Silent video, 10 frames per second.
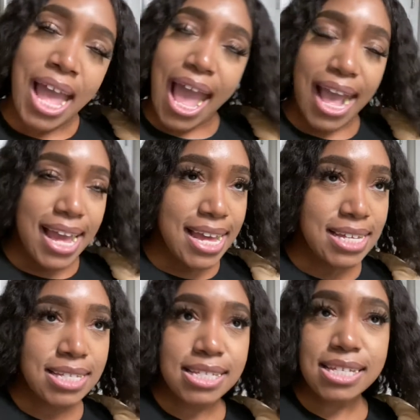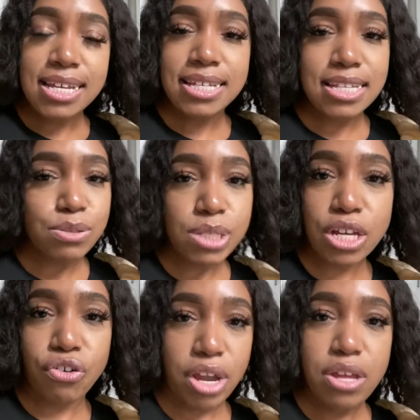And this was a
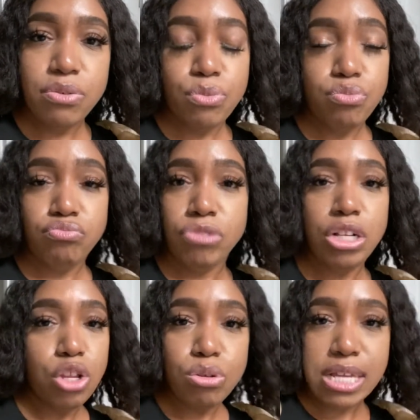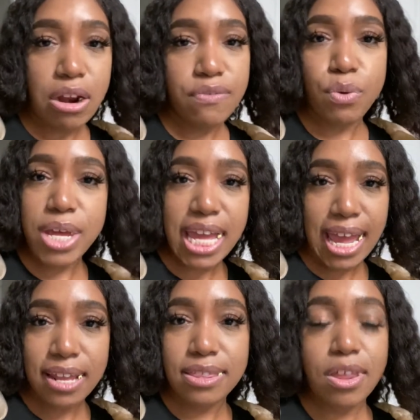great closeout of a
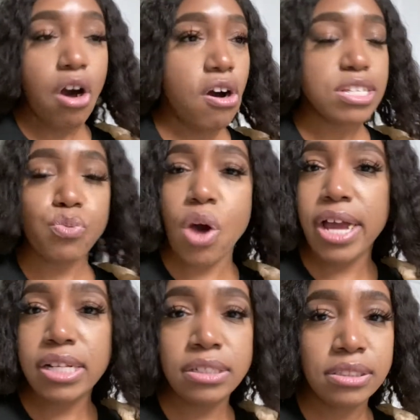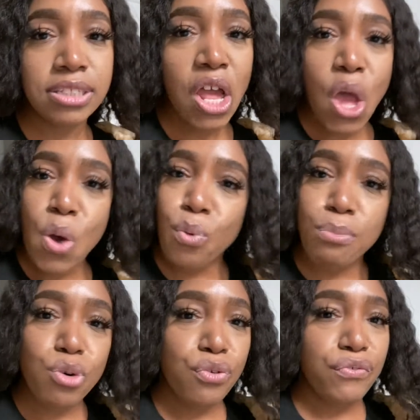weekend. The Hawks won. We're
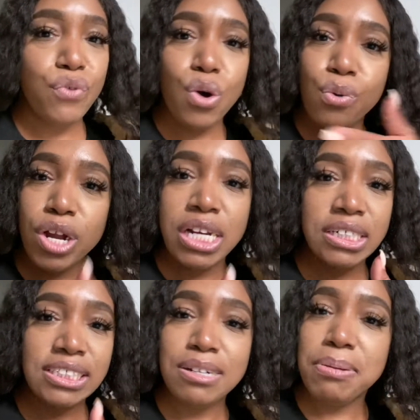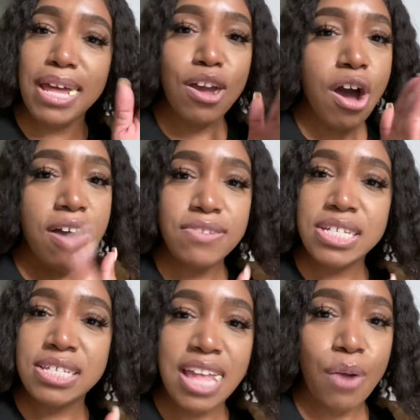moving forward in the
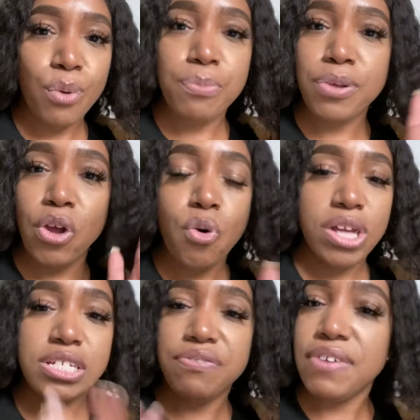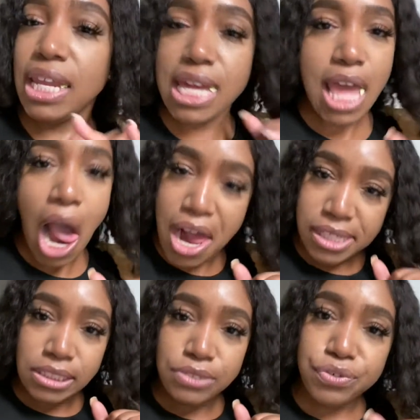playoffs. Now we're going to Philly
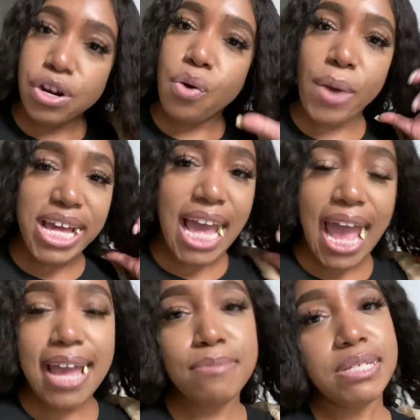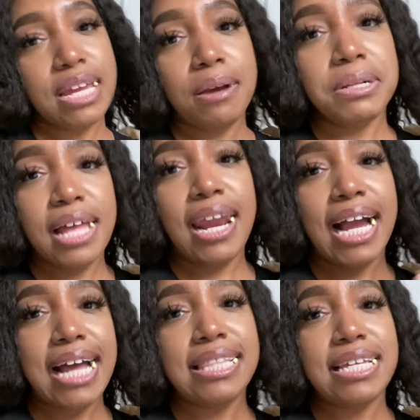for away games. And I'm glad I
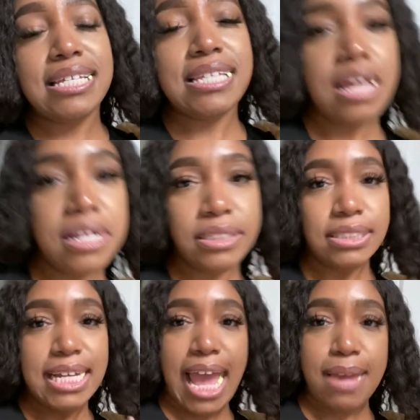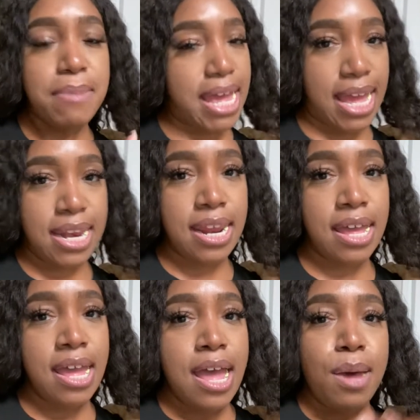got this game in
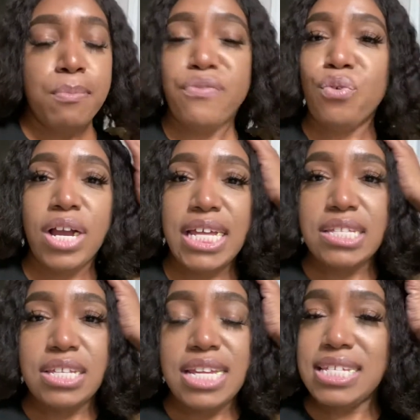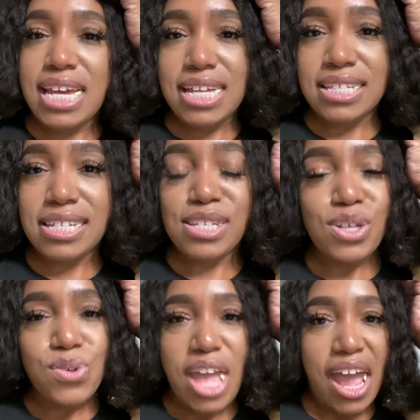before it gets intense.
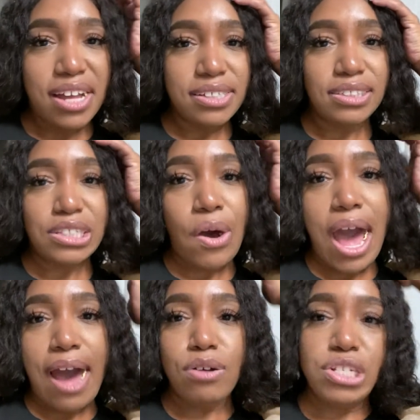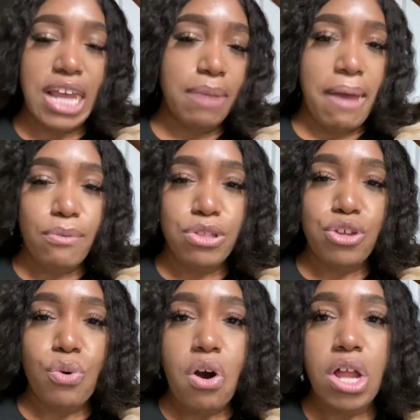So yeah, so I'll check back with
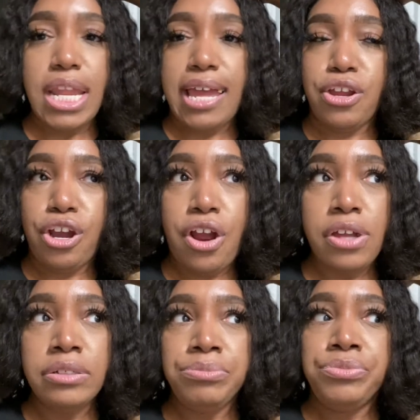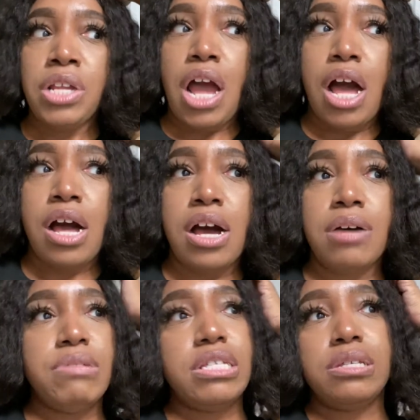you all later.
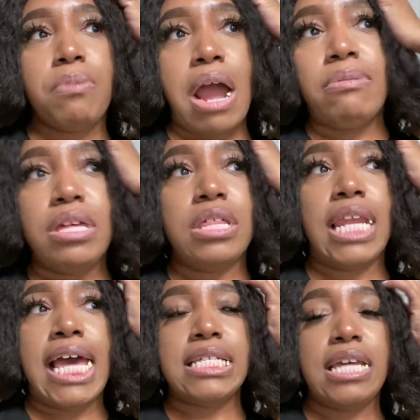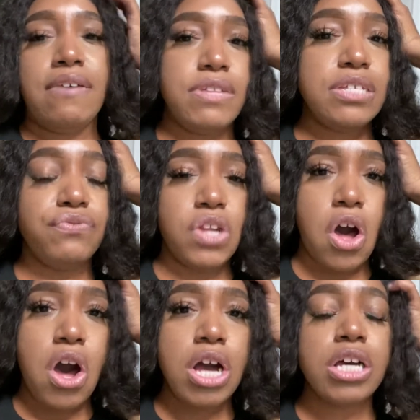Um, this is probably the last day of this
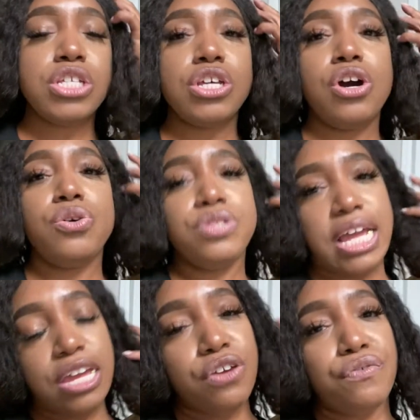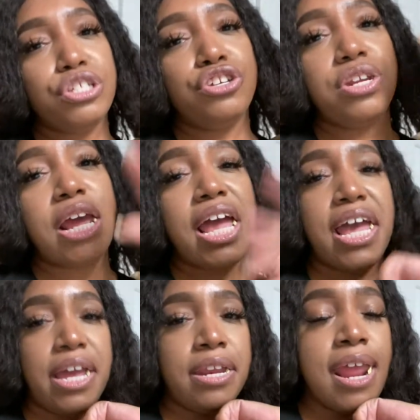vlog. So thank you for tuning
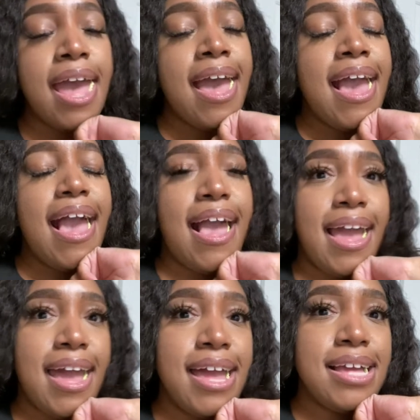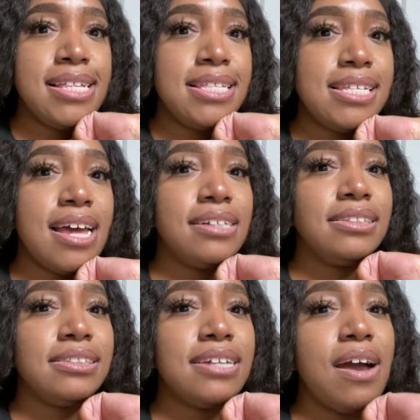in. And
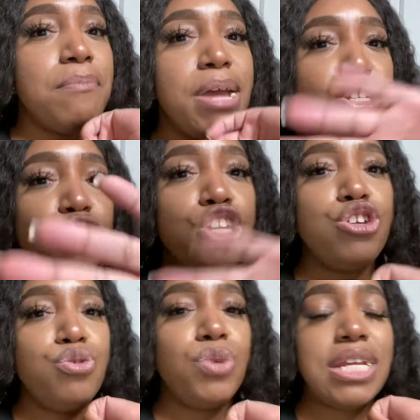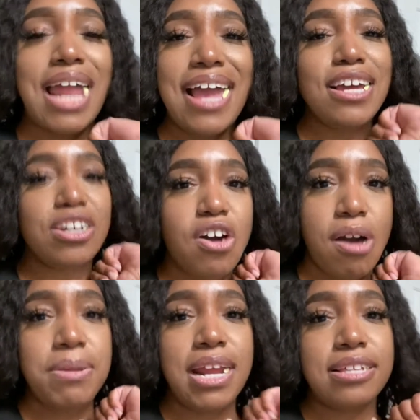make sure you like,
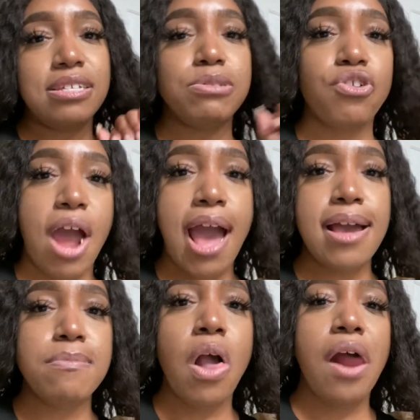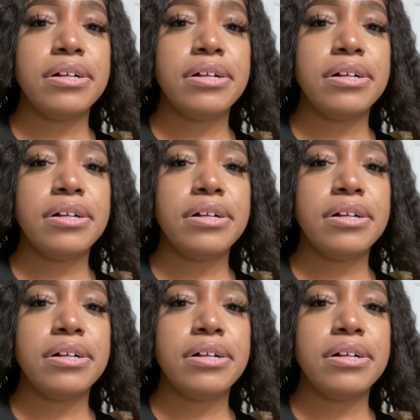comment, and subscribe.